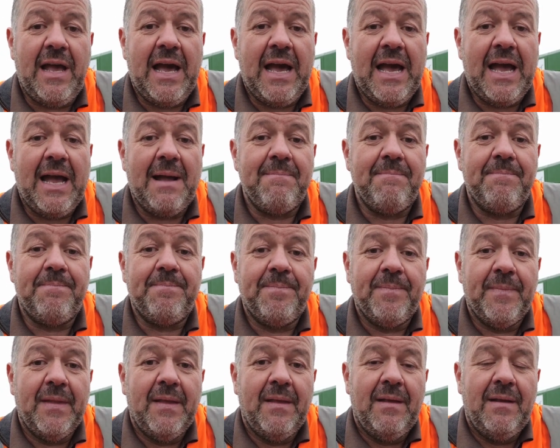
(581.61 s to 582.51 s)

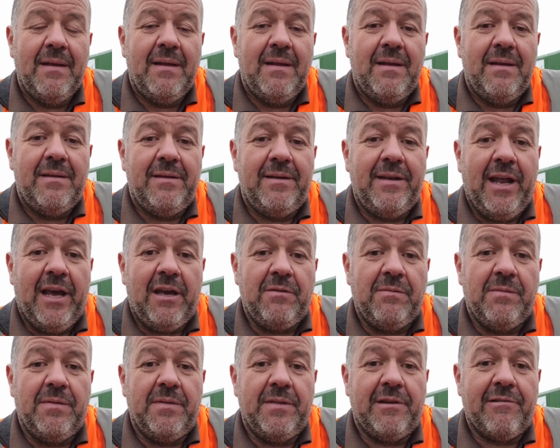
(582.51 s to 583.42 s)
You
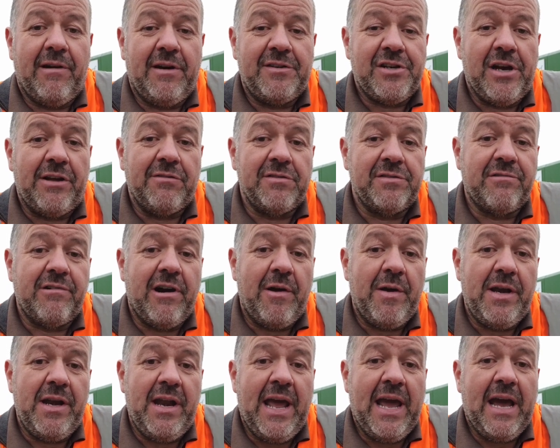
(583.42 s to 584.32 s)
know, the channel's
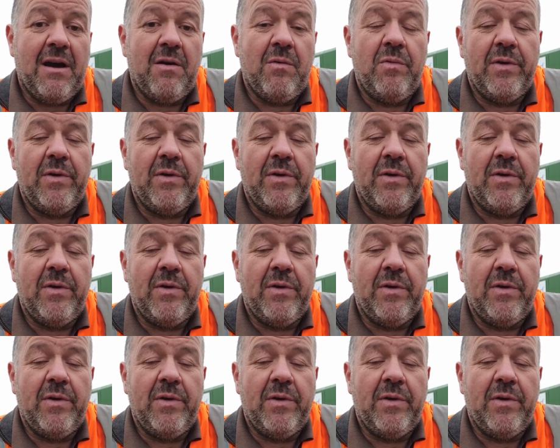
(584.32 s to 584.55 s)
growing now,